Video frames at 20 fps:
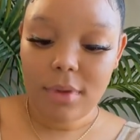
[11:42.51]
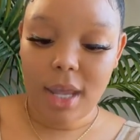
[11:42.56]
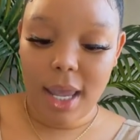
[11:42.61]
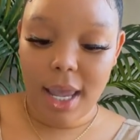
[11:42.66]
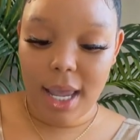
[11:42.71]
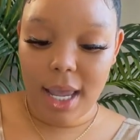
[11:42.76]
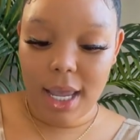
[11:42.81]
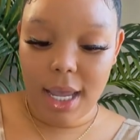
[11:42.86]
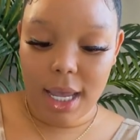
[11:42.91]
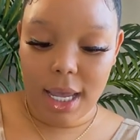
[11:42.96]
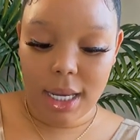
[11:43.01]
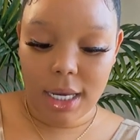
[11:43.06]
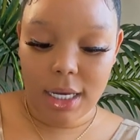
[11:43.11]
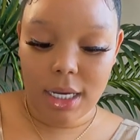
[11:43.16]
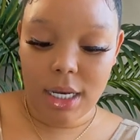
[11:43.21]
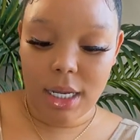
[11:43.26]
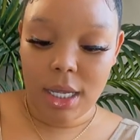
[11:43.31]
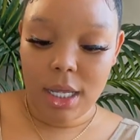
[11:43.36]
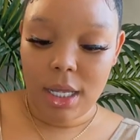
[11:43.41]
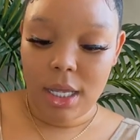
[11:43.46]
And
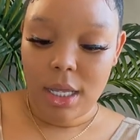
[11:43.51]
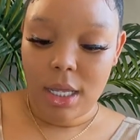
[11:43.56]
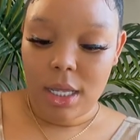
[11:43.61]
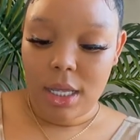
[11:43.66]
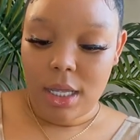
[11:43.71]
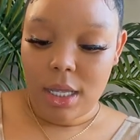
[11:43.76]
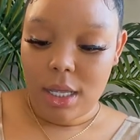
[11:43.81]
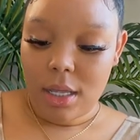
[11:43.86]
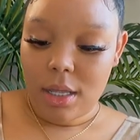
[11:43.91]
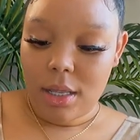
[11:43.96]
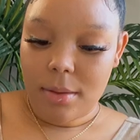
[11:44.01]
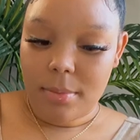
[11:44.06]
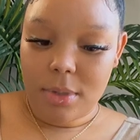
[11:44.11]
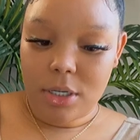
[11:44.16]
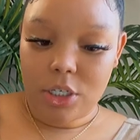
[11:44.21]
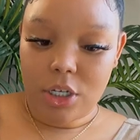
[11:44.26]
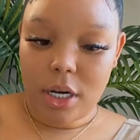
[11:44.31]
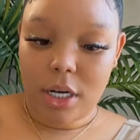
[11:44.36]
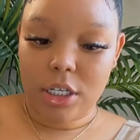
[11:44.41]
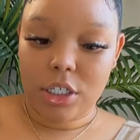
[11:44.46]
let me
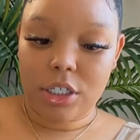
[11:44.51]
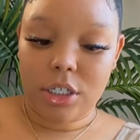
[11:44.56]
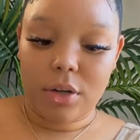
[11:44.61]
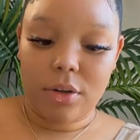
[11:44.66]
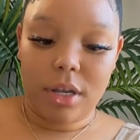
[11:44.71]
try to show